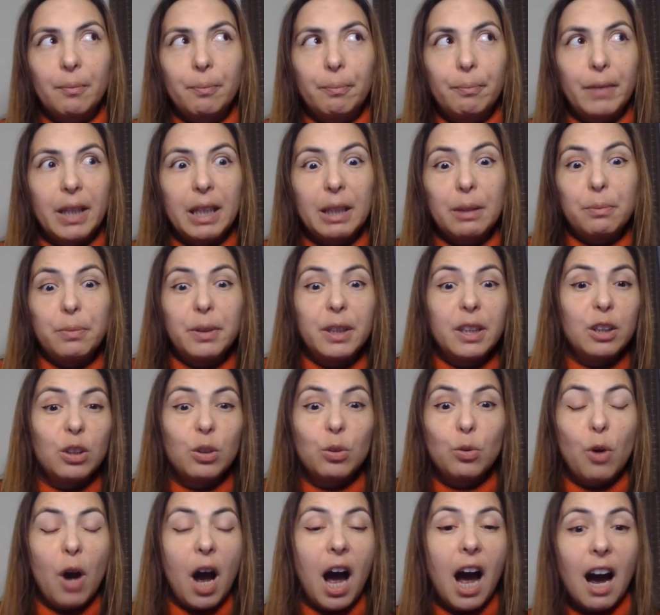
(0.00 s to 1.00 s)
maybe
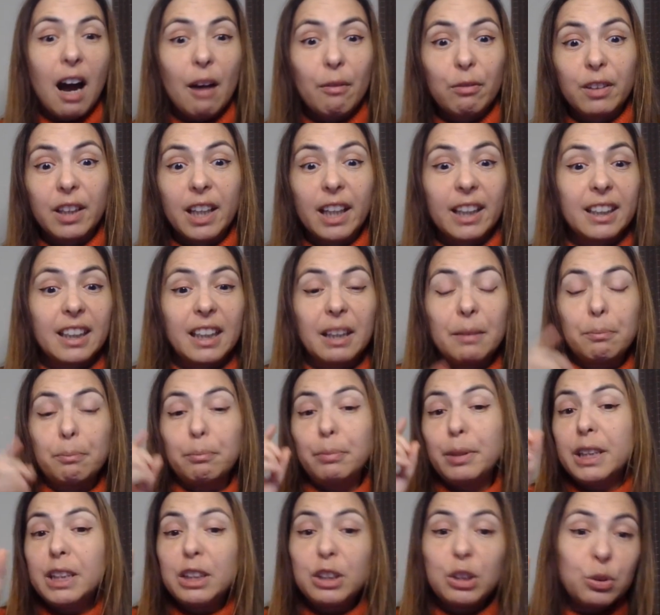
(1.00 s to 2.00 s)
you have like a
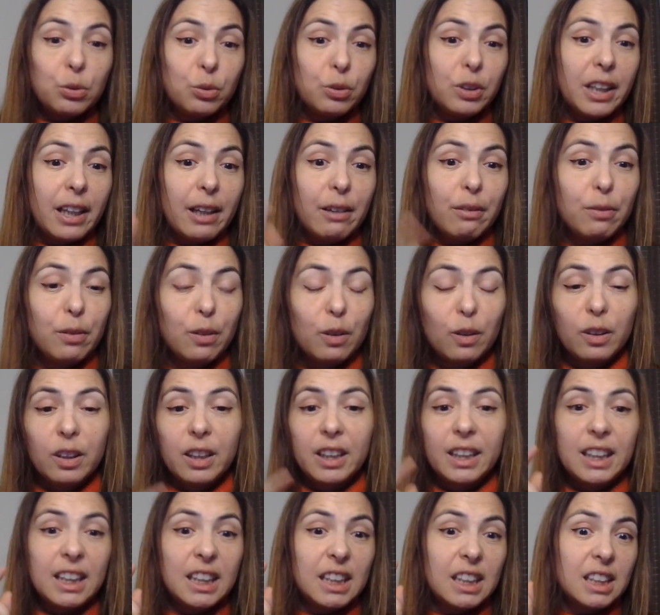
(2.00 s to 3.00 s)
B2 level
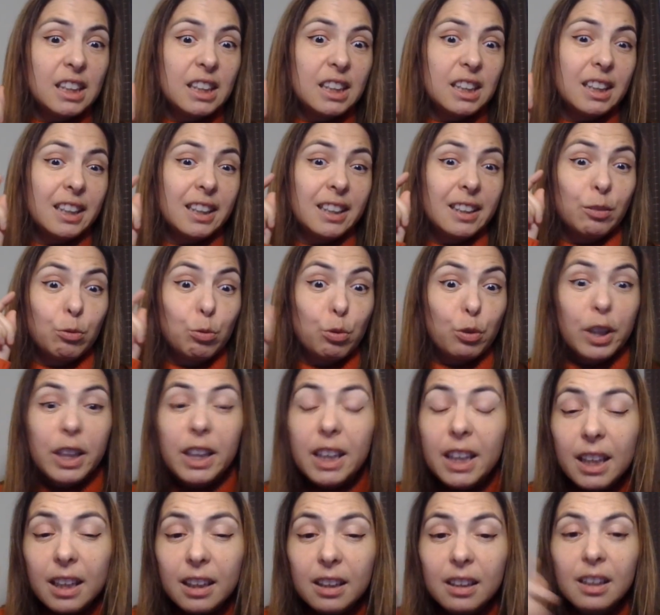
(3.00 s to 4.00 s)
in
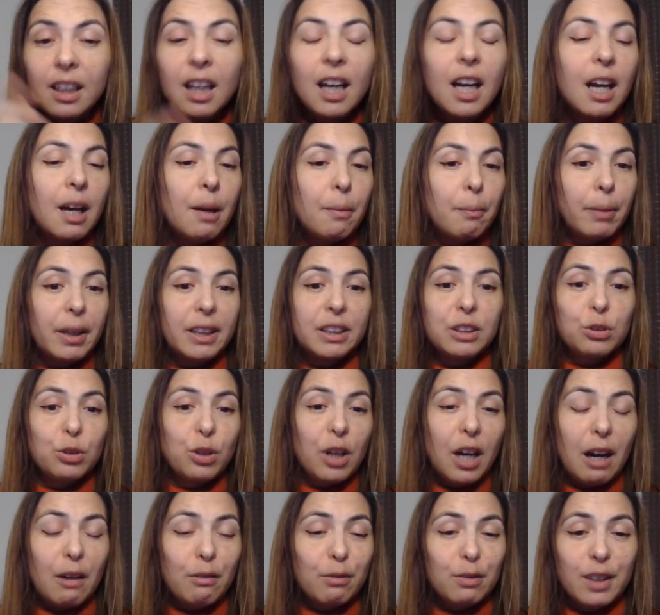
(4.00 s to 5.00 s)
reading, but you
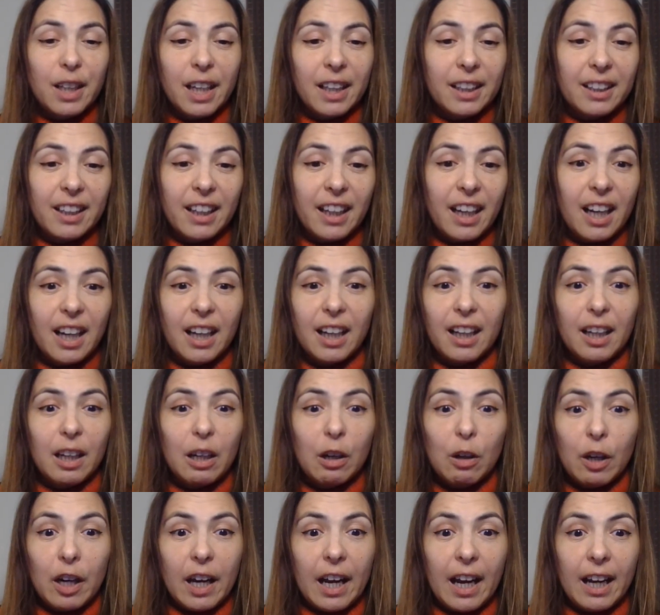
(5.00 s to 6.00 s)
have like
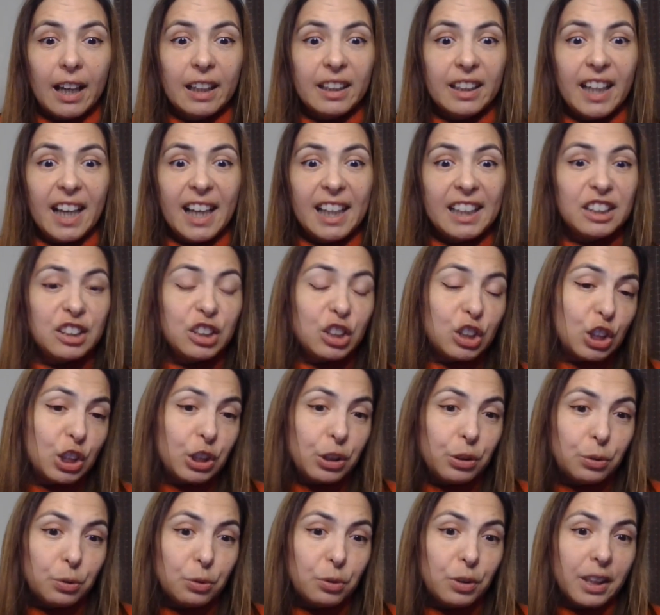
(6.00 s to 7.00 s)
an
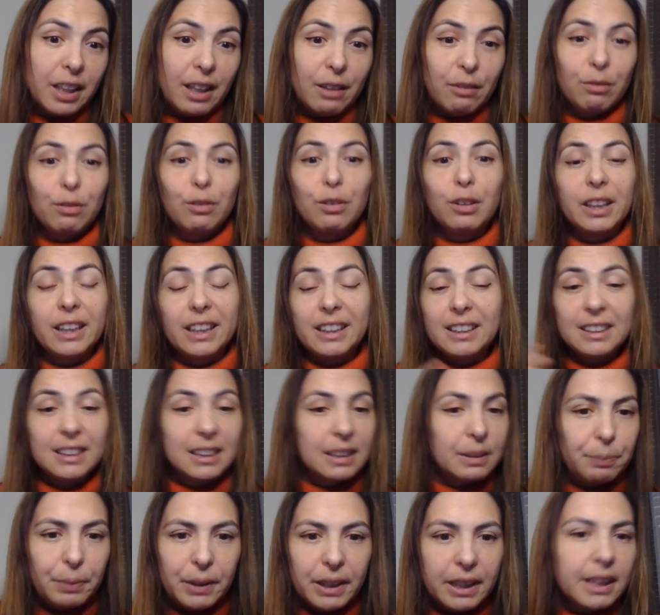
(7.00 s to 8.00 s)
A2 level in
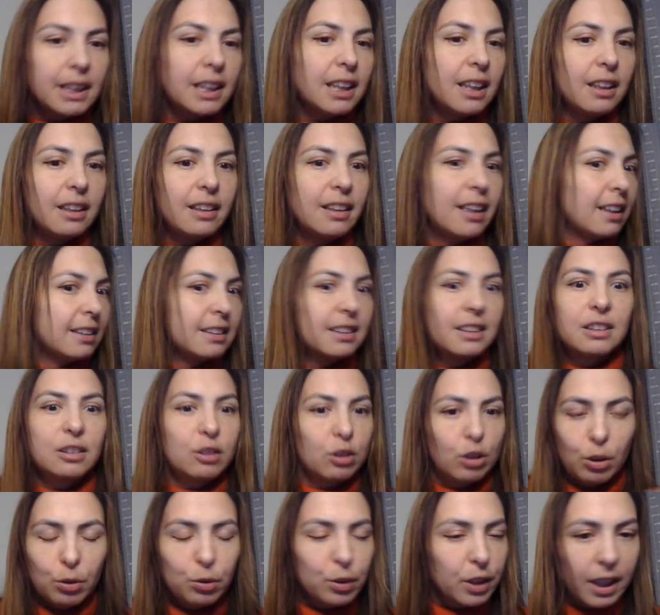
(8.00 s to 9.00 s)
speaking. That's
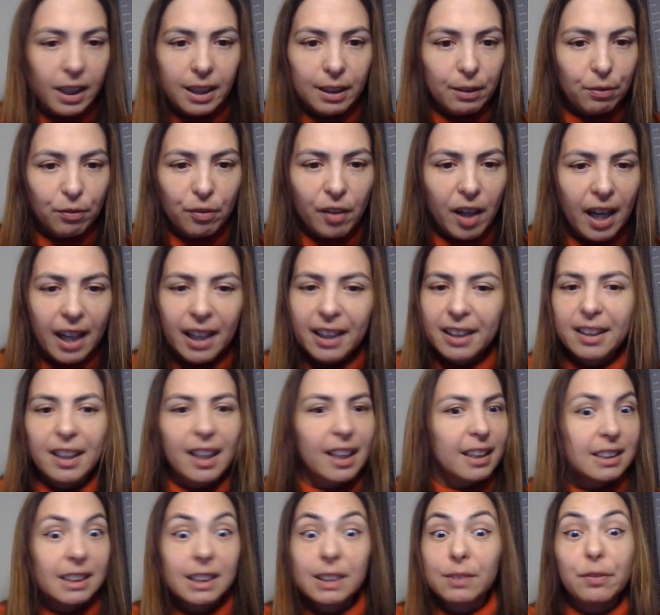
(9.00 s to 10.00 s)
totally fine
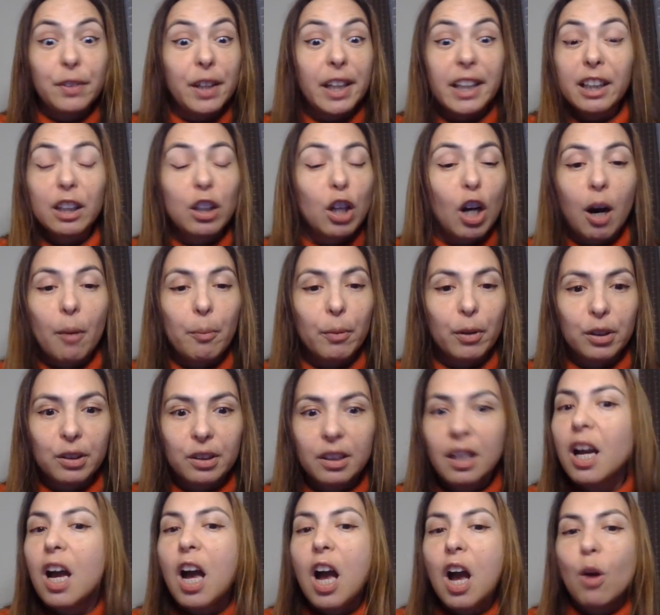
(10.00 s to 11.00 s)
and it's very
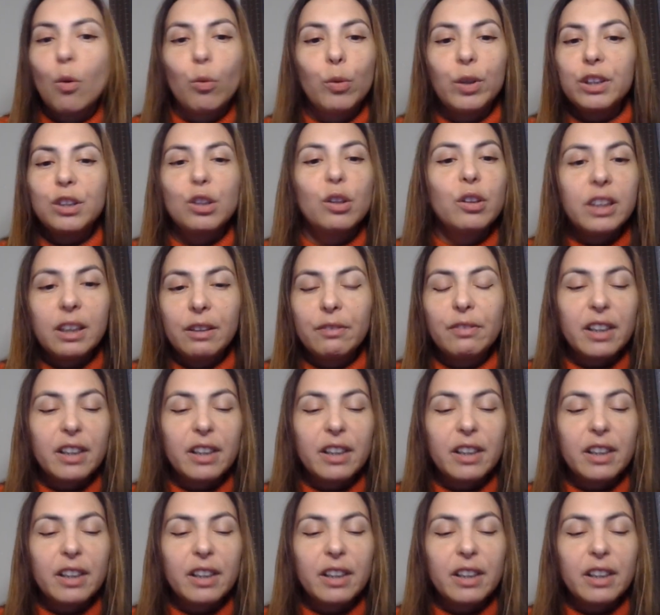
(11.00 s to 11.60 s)
common. We don't